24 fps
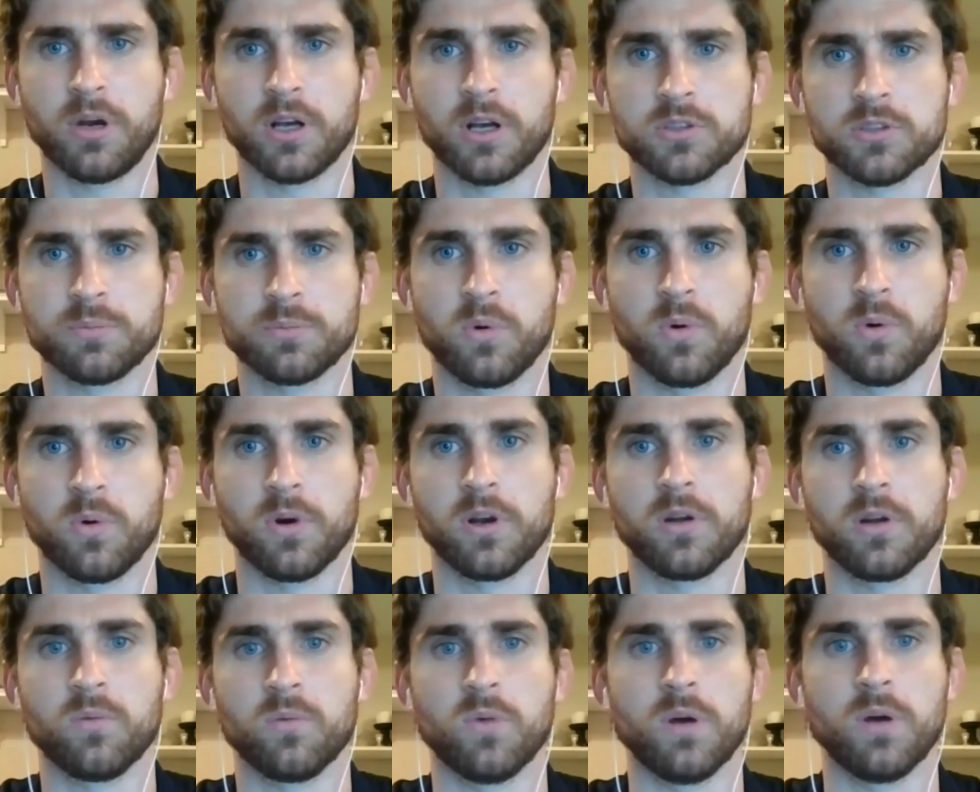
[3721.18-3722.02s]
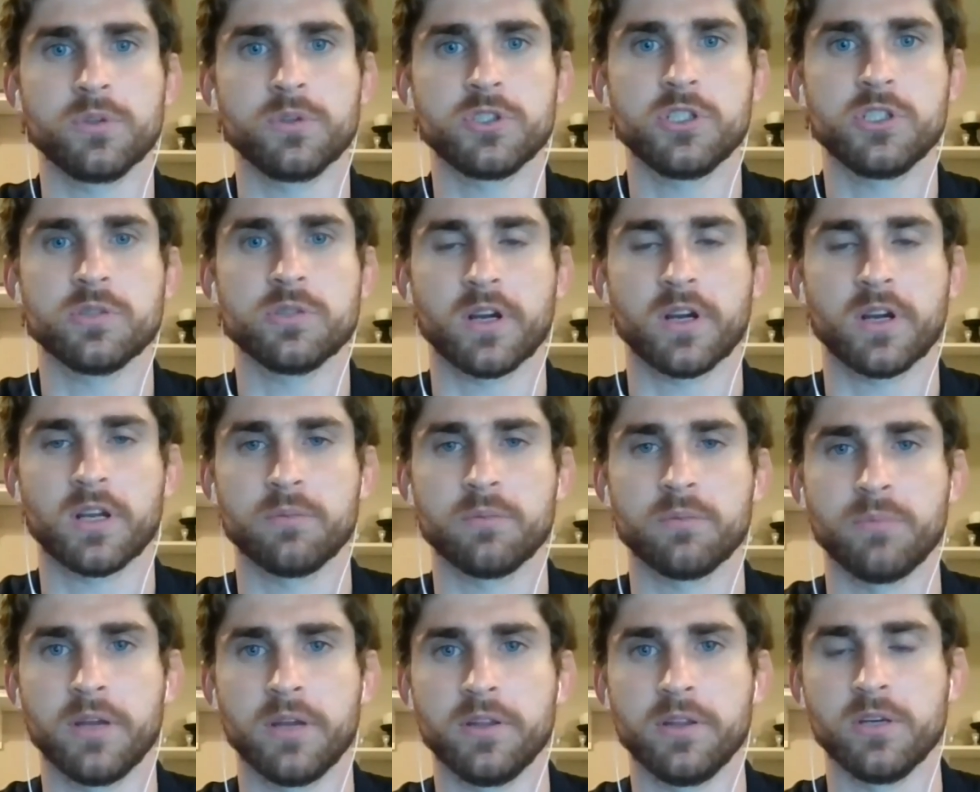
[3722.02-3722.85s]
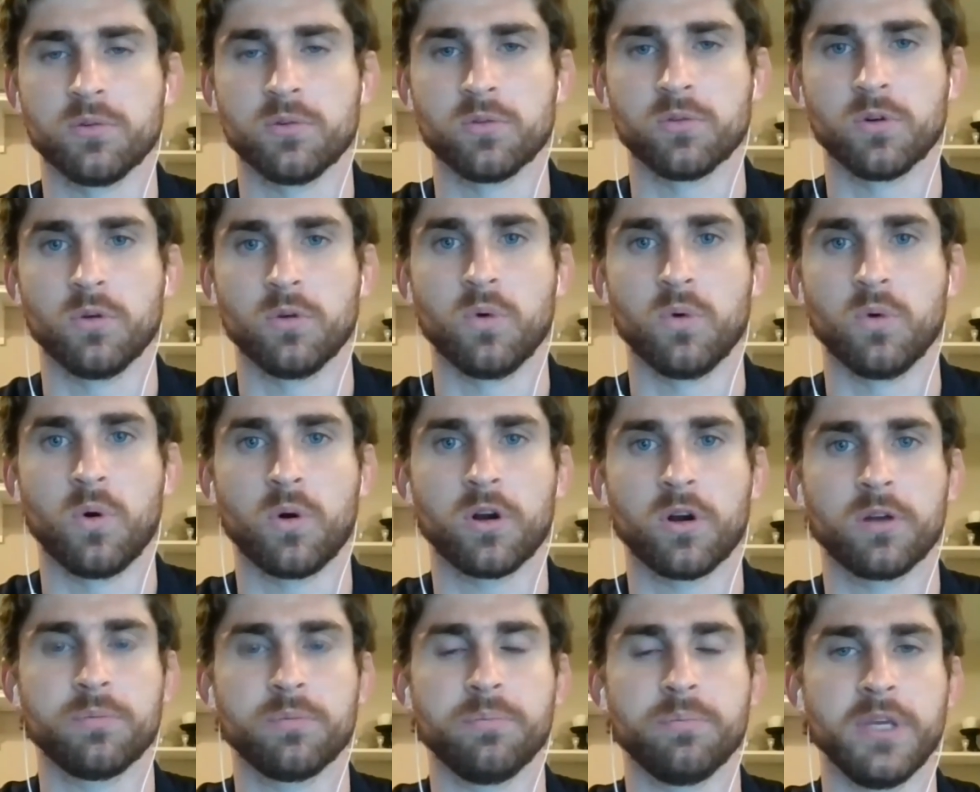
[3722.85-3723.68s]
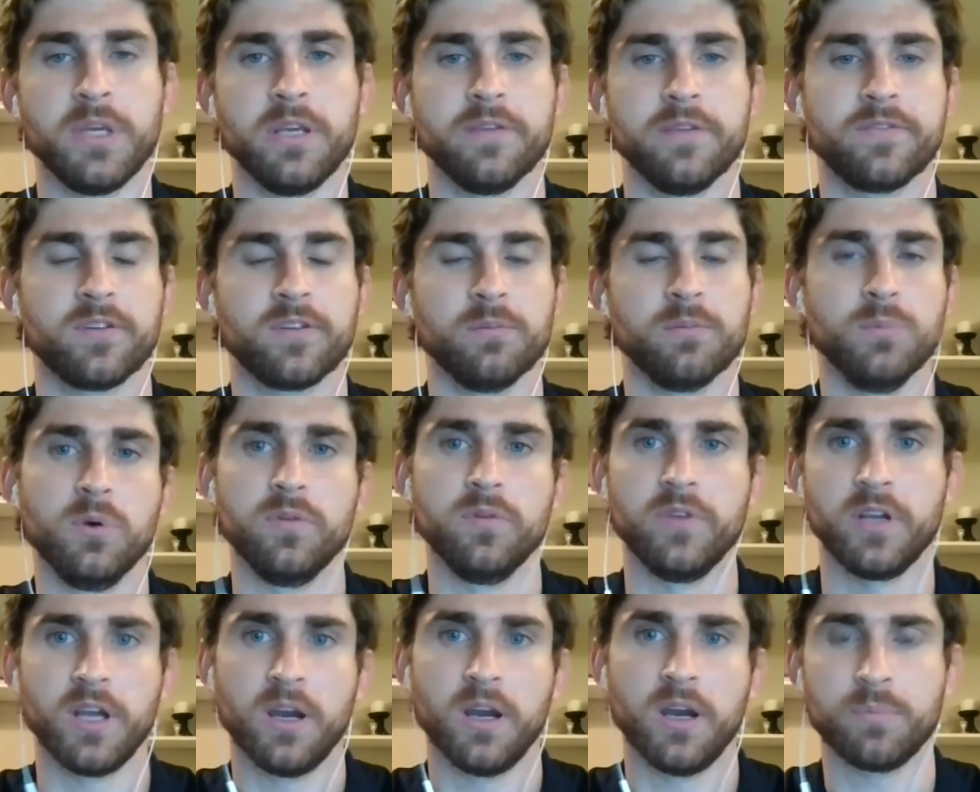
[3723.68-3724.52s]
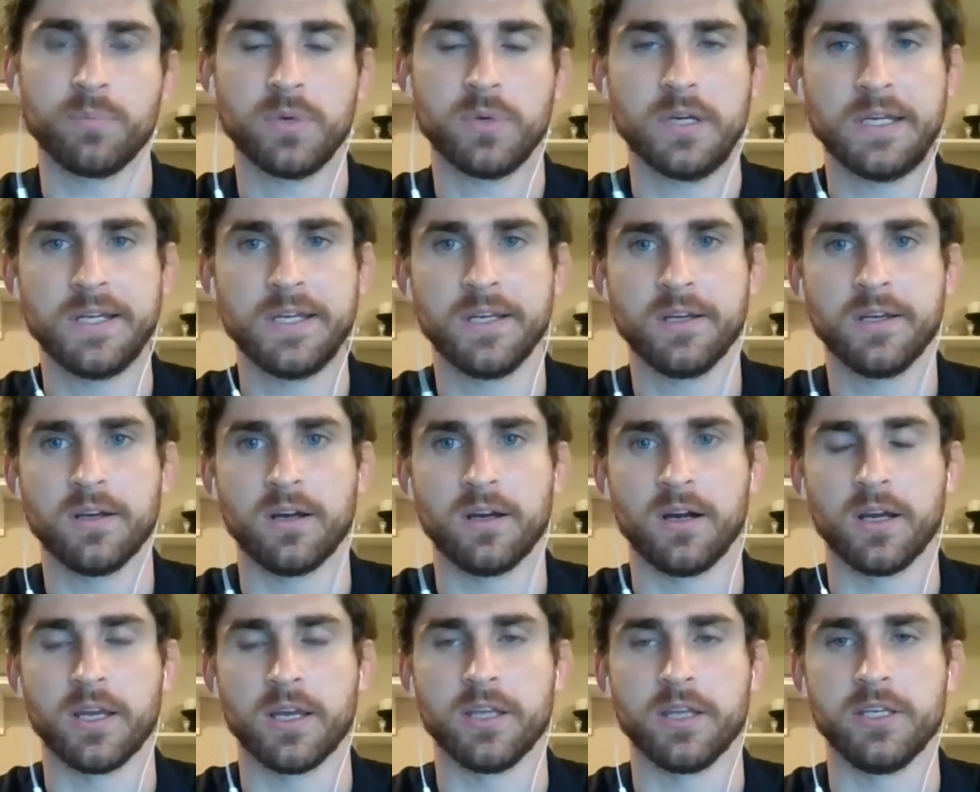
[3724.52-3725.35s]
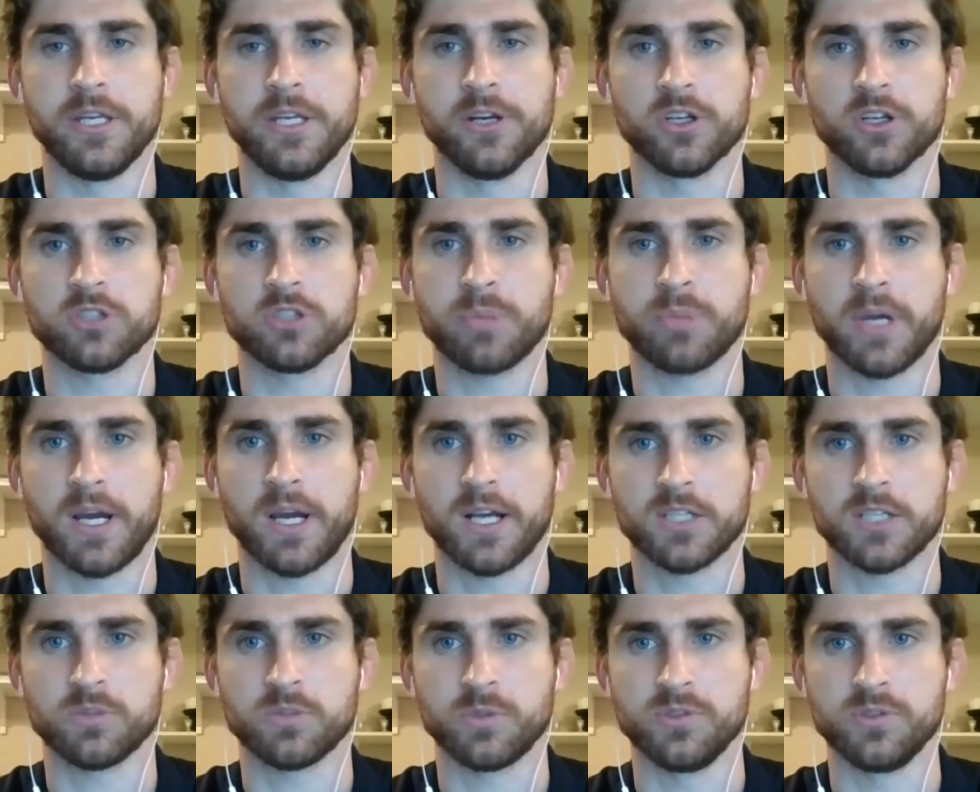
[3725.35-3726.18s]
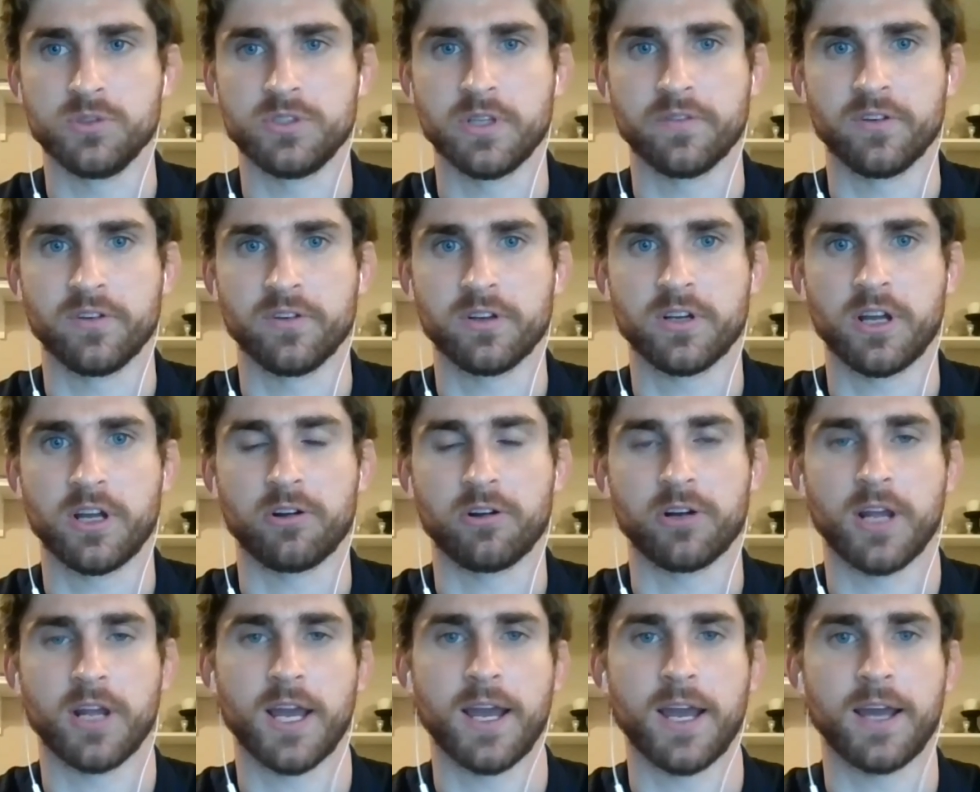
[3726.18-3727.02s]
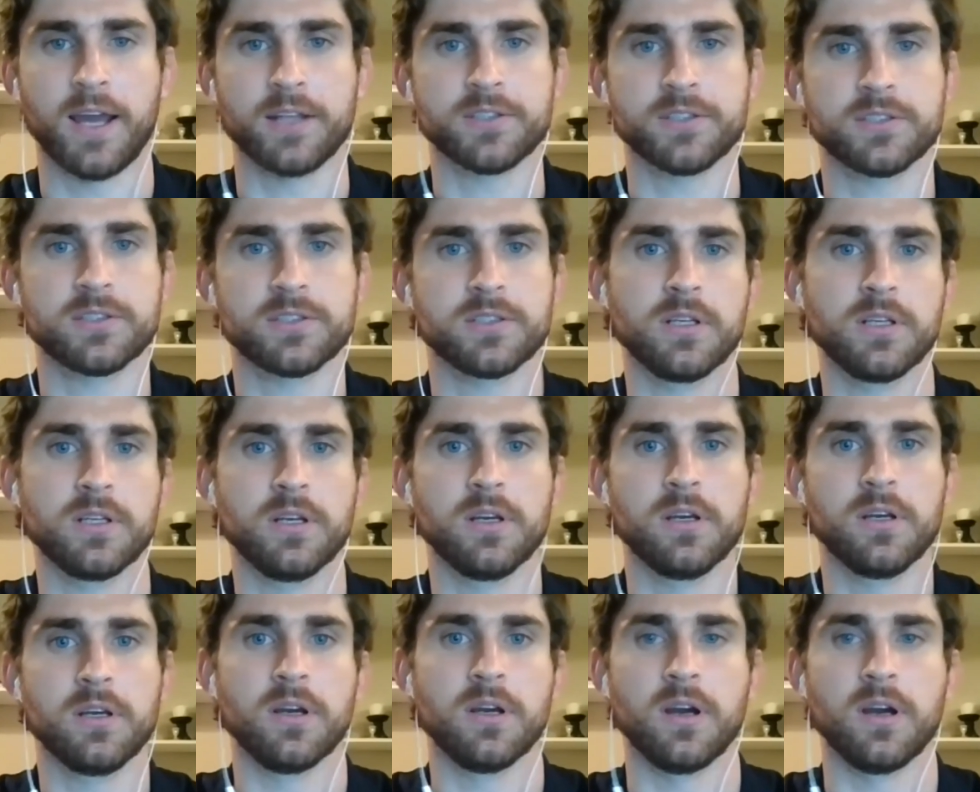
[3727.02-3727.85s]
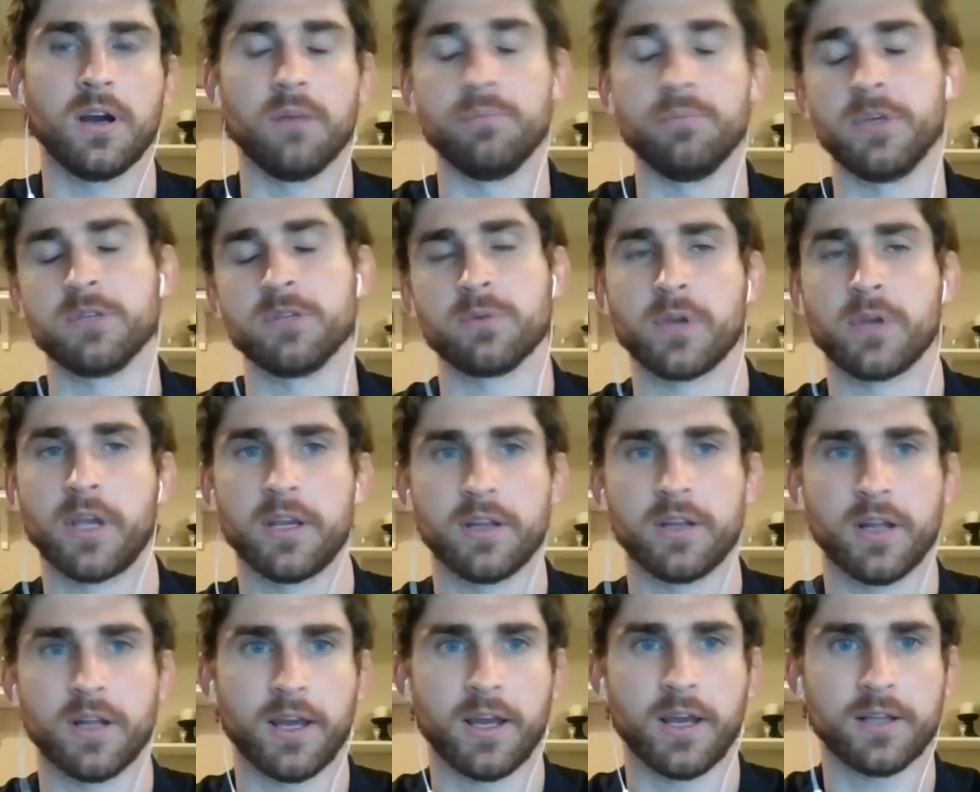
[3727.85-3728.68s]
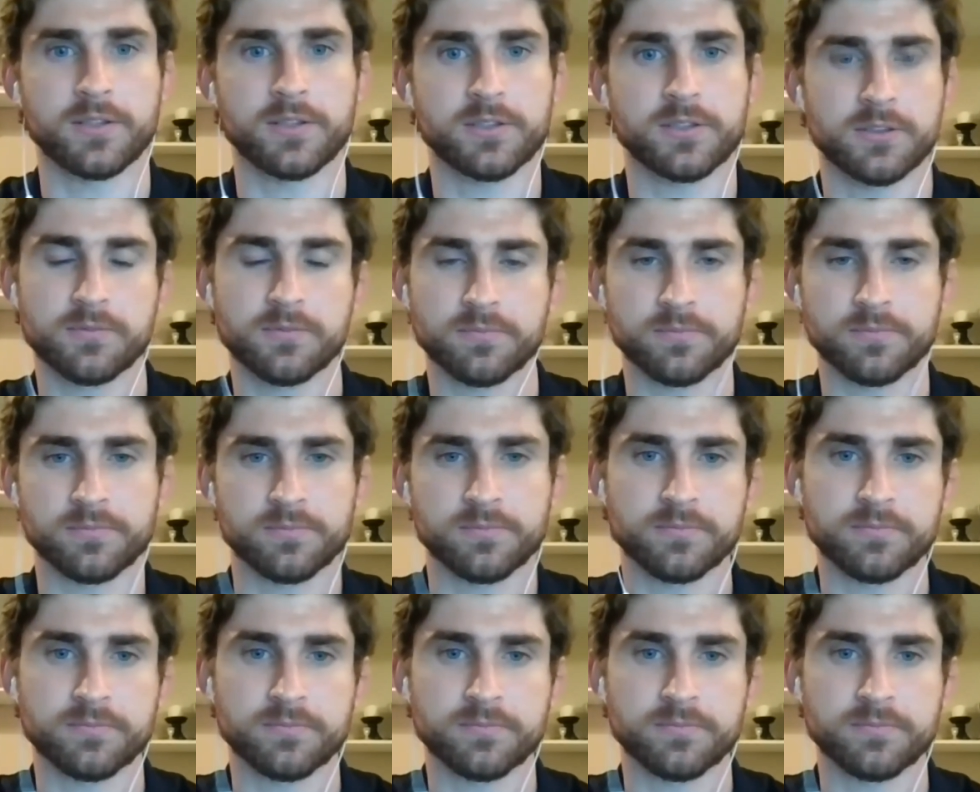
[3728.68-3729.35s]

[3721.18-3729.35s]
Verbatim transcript: about progress report, what would you recommend the reward be for moving up? Uh, in years past, we use different colored hats, um, Baseball Canada hats.